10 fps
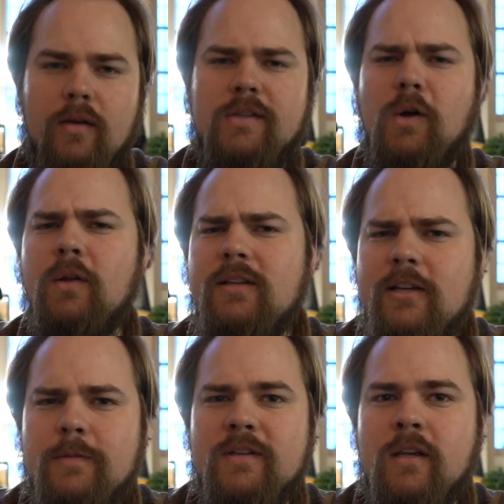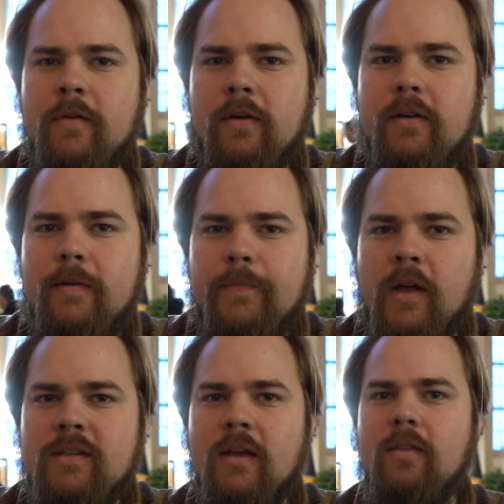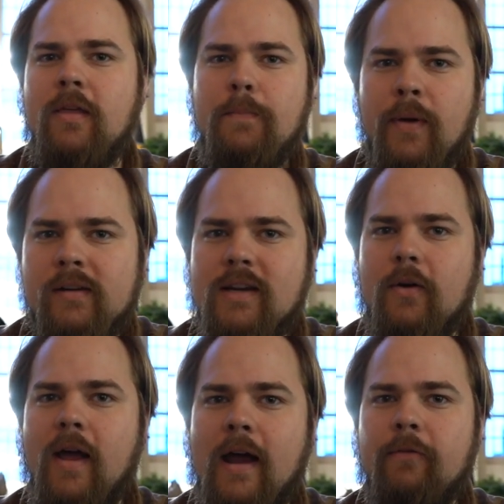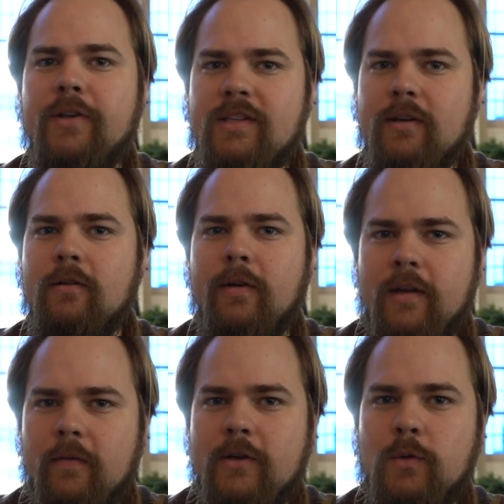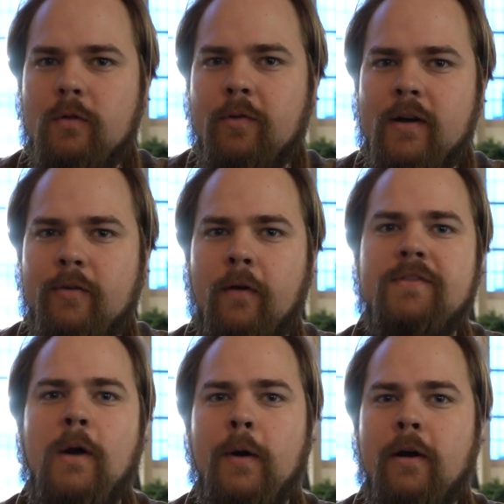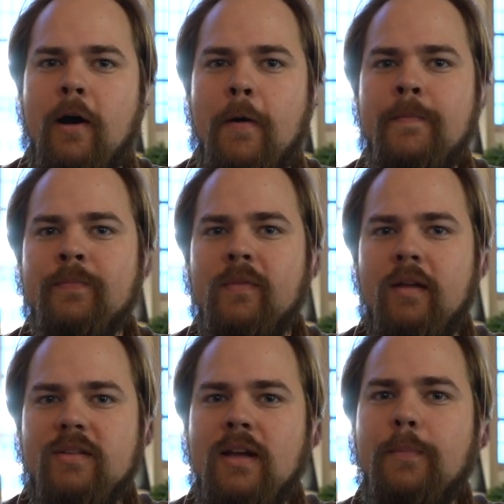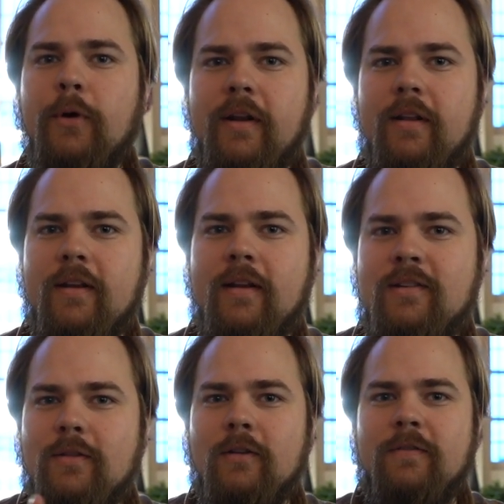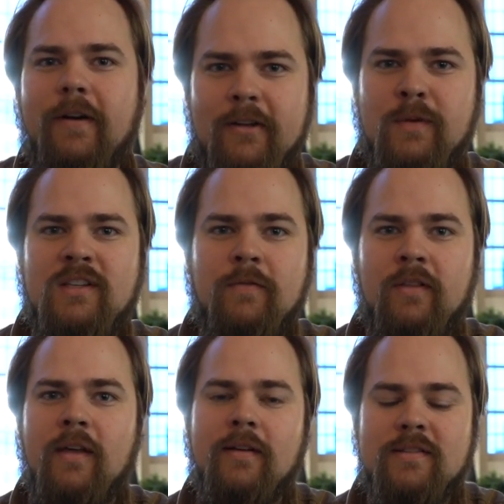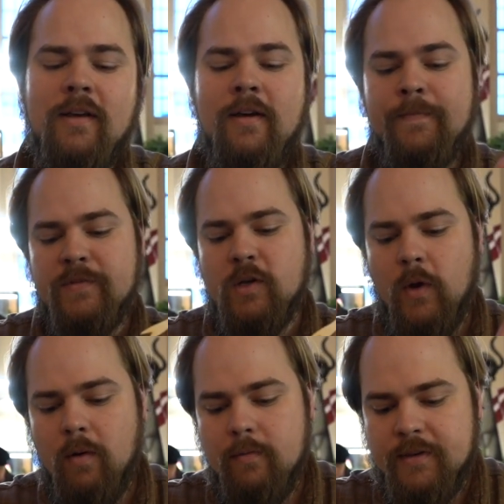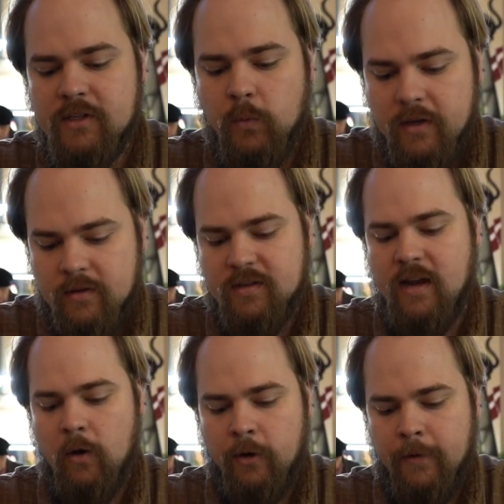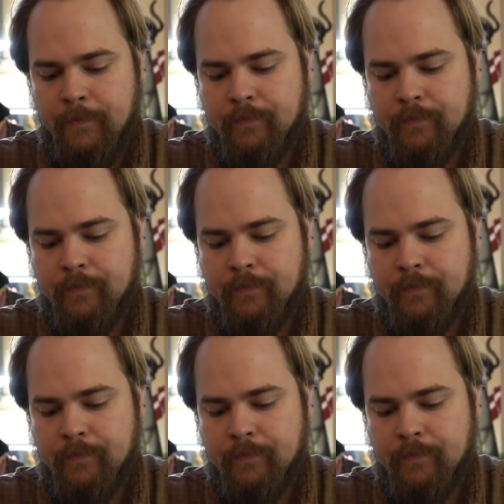salty specifically. It's like they picked out every single individual flavor of sauerkraut and separated it into those very specific things. So we went with sweet and sour,